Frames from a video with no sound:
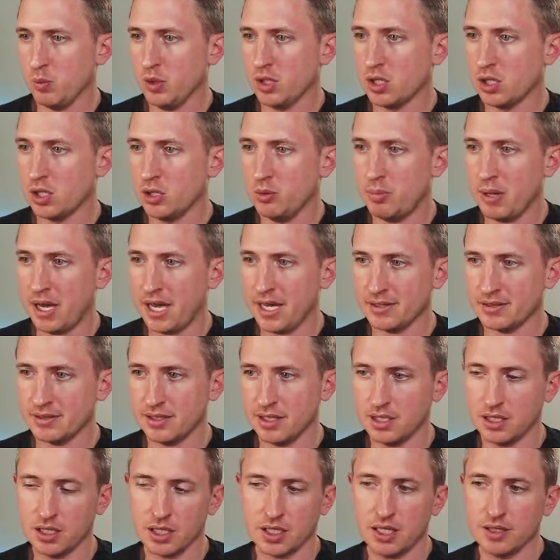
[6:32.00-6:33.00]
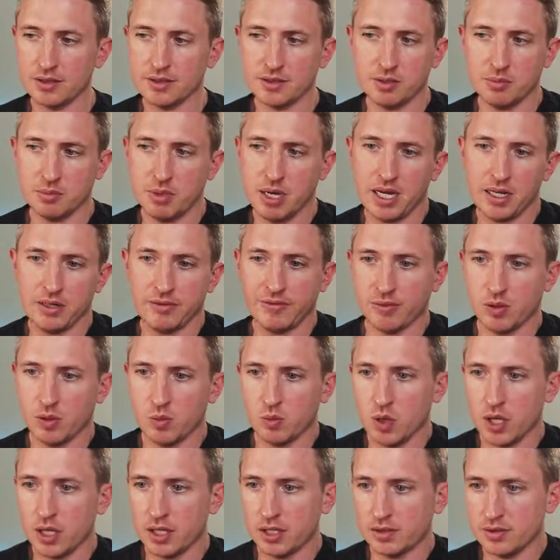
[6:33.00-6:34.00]
We could pass in a custom height if we
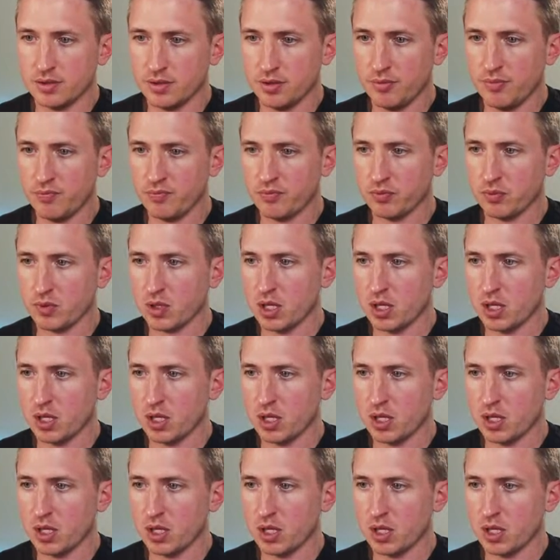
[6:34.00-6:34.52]
wanted to.